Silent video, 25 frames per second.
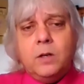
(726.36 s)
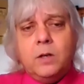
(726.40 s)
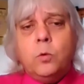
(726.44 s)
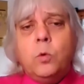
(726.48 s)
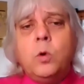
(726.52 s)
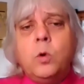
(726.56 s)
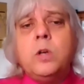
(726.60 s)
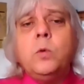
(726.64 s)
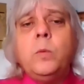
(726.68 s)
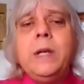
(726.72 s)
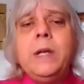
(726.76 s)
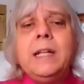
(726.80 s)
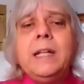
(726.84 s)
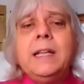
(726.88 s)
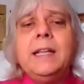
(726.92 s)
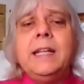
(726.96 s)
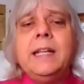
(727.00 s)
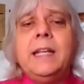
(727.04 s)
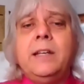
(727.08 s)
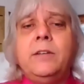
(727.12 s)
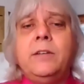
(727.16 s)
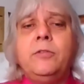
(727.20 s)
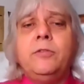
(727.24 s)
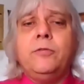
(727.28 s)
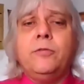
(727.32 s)
When we
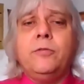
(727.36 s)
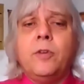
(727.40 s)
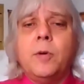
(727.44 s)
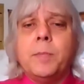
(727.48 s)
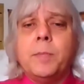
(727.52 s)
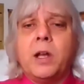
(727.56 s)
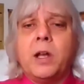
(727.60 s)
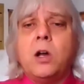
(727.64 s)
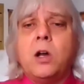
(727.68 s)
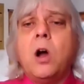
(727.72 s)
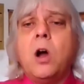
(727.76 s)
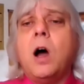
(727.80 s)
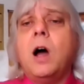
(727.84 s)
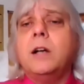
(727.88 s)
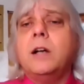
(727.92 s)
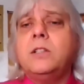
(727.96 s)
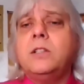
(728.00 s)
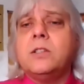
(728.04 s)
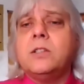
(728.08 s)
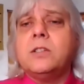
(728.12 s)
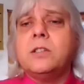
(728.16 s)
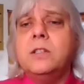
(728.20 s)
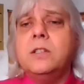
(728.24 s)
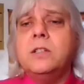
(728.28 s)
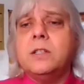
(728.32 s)
live from the
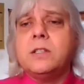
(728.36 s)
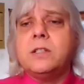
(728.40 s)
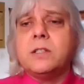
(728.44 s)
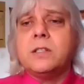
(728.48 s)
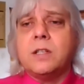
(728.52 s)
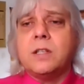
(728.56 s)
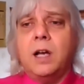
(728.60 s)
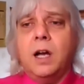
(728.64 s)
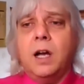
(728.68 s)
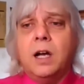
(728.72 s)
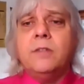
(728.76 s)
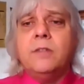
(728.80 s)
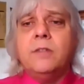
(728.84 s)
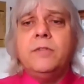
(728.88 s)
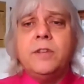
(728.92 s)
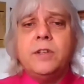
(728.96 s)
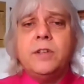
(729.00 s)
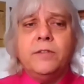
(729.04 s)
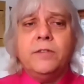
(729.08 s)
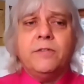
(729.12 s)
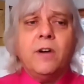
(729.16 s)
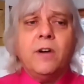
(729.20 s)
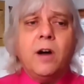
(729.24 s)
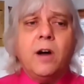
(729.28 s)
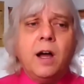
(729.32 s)
consciousness of the
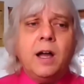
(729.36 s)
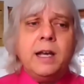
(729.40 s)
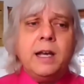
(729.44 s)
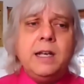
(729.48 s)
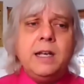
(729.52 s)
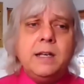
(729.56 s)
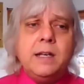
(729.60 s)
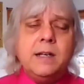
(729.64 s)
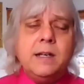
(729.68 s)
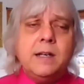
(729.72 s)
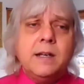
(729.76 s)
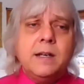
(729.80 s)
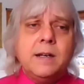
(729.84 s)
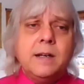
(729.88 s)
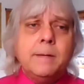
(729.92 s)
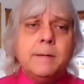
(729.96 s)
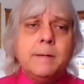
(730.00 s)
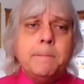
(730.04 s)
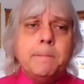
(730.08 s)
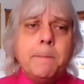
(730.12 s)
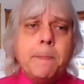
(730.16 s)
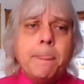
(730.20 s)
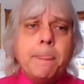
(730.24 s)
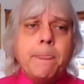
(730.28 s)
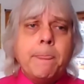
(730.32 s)
divine,
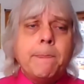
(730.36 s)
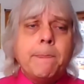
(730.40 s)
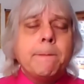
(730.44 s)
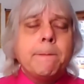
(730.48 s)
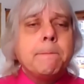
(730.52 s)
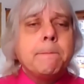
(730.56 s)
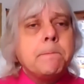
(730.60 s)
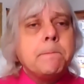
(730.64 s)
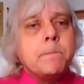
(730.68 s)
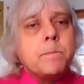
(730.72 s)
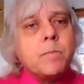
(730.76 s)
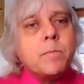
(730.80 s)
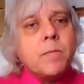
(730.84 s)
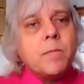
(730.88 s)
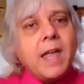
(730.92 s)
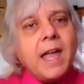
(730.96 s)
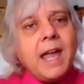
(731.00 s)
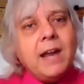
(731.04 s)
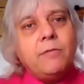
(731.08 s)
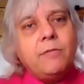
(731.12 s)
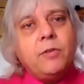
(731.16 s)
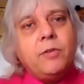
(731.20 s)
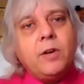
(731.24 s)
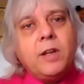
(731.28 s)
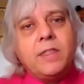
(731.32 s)

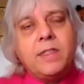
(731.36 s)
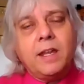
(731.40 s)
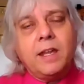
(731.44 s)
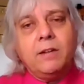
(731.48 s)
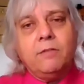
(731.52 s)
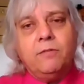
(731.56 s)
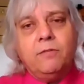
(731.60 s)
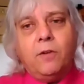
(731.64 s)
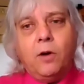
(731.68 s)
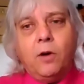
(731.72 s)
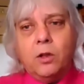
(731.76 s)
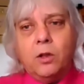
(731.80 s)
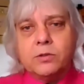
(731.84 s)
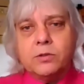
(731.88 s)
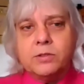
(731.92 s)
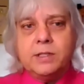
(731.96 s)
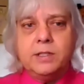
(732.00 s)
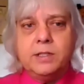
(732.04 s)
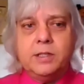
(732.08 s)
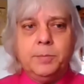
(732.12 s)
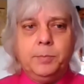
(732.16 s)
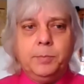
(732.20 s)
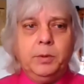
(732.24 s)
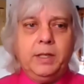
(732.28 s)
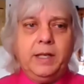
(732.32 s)
everything falls
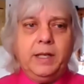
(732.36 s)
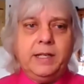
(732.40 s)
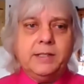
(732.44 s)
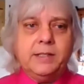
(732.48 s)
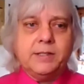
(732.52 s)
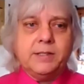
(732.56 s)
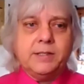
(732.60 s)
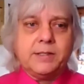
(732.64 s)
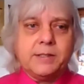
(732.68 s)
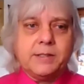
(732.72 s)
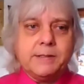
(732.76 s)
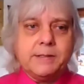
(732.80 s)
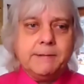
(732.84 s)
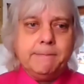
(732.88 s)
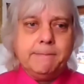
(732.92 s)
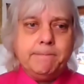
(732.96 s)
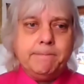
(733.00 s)
into place.